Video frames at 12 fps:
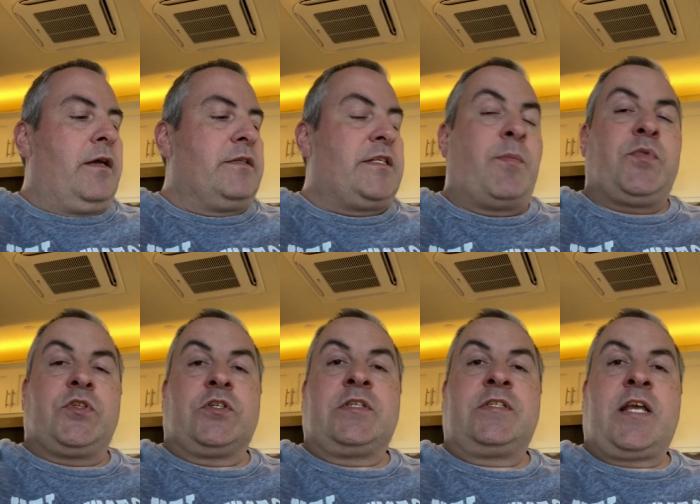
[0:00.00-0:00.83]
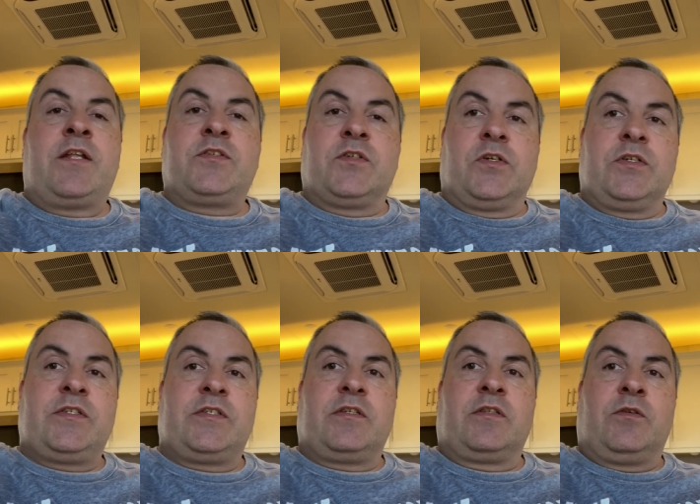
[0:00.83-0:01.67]
temperature
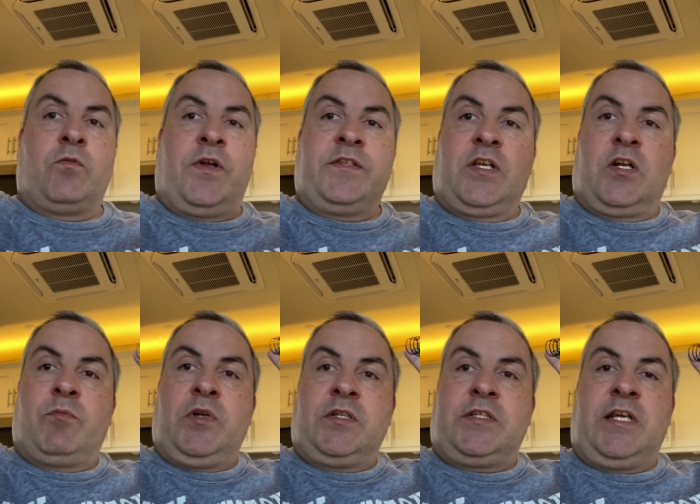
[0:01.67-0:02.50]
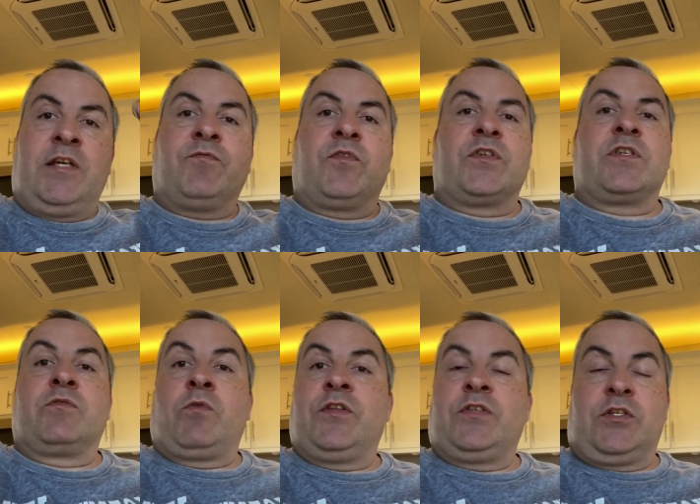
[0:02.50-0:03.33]
sensors, the ones that are built in versus
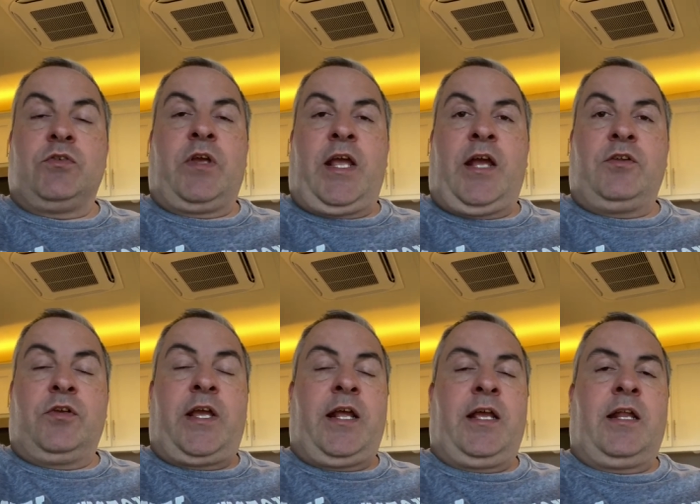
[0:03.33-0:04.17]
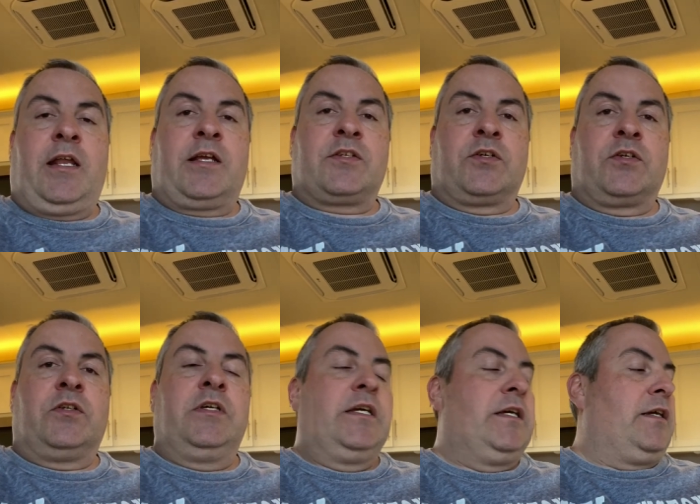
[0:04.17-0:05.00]
ones that you can. You can get external
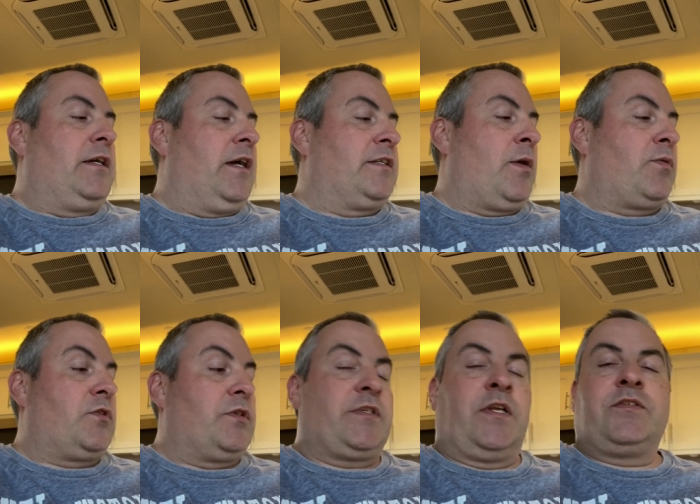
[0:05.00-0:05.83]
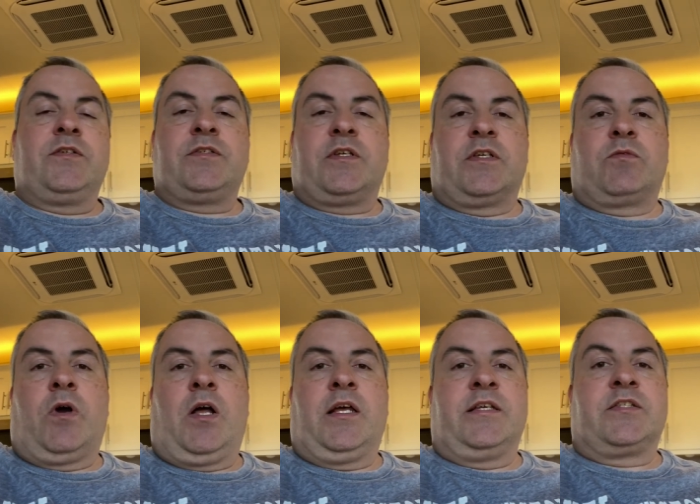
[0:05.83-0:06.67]
uh, temperature sensors as
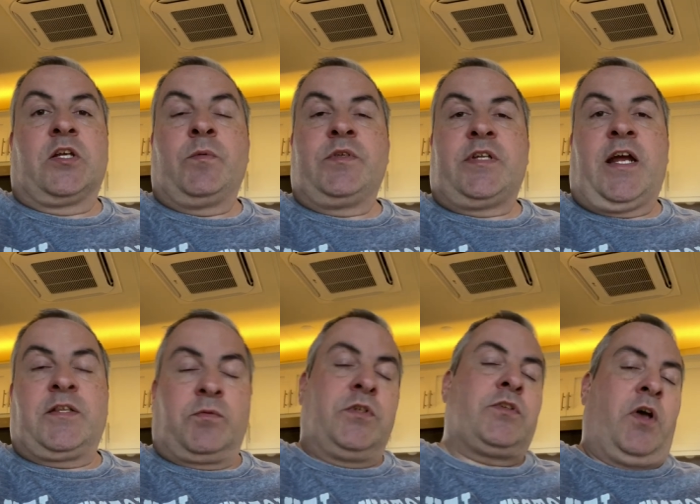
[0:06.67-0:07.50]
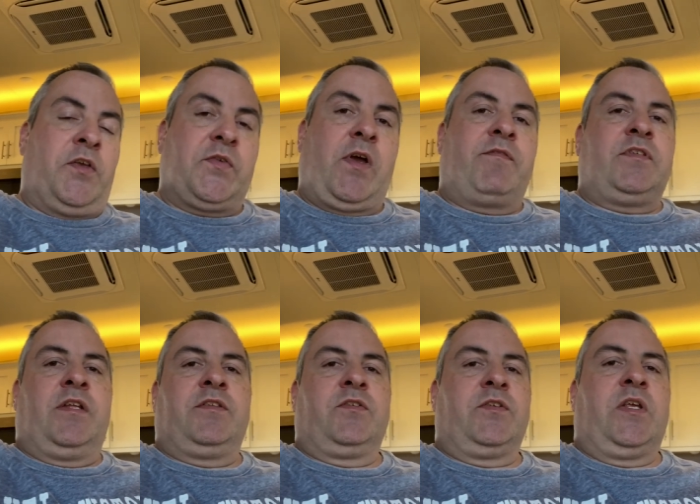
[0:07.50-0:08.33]
well as thermostats, which also have
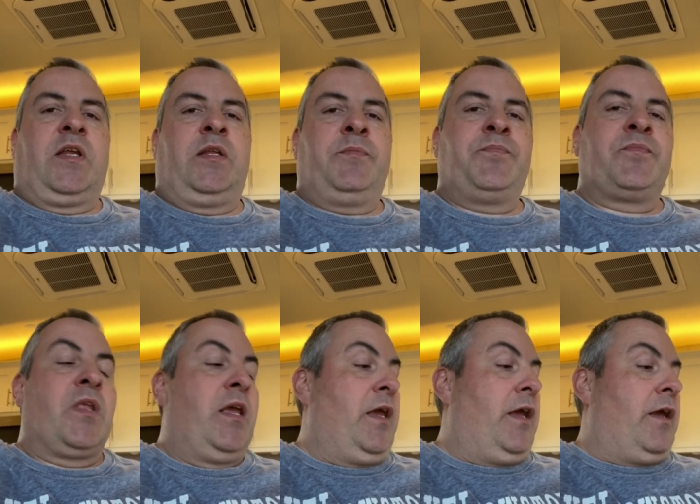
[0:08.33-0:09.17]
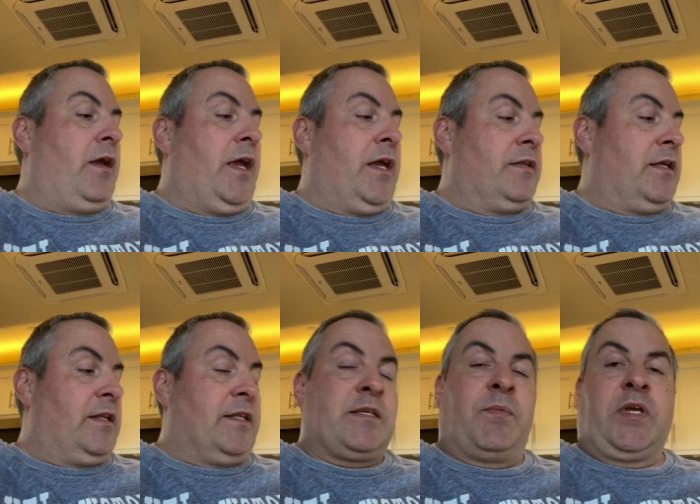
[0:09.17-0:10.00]
sensors in them. And uh,
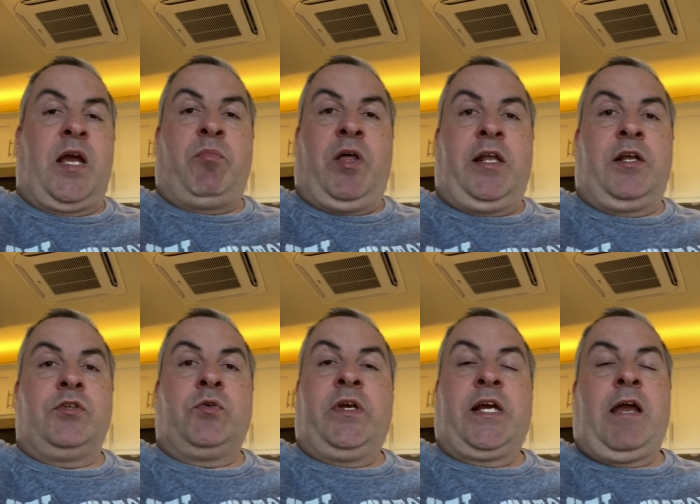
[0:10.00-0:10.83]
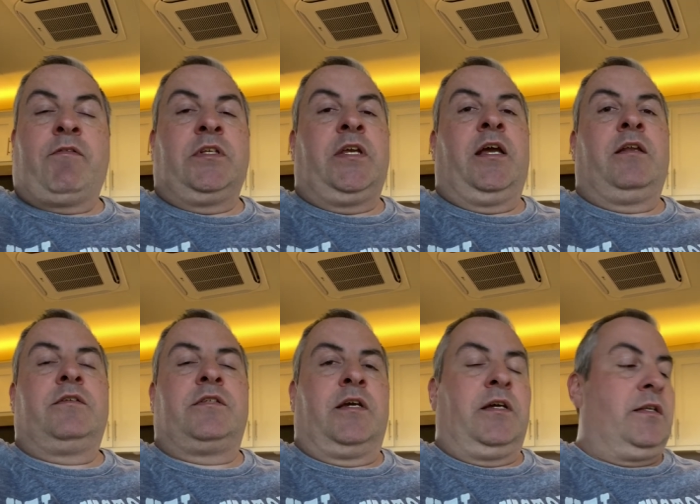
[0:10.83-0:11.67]
that's something I plan on doing. I haven't
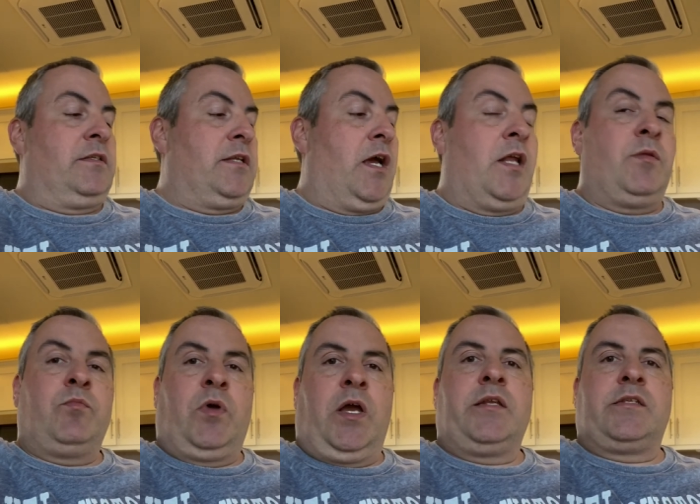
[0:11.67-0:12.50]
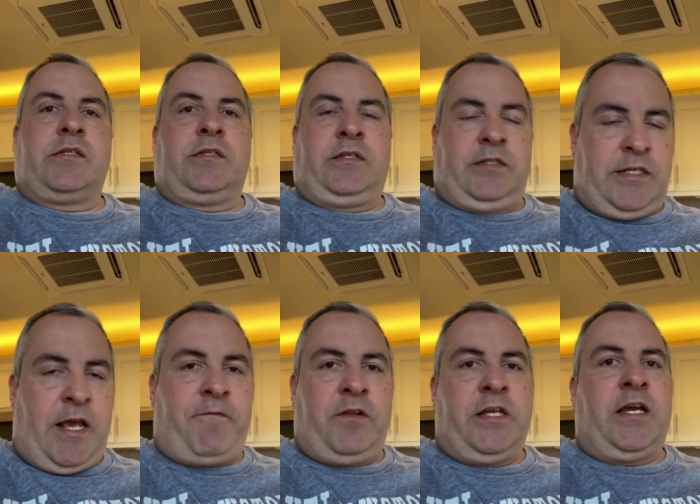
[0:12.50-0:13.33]
yet uh, done, but
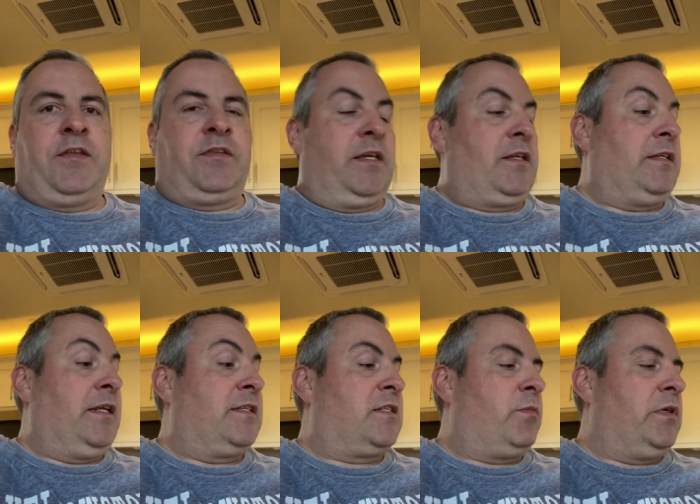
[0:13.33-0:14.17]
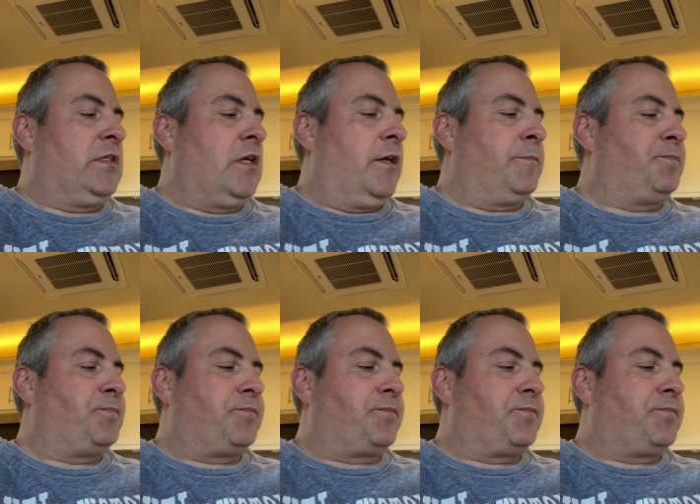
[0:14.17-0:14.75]
definitely I think needs to be done.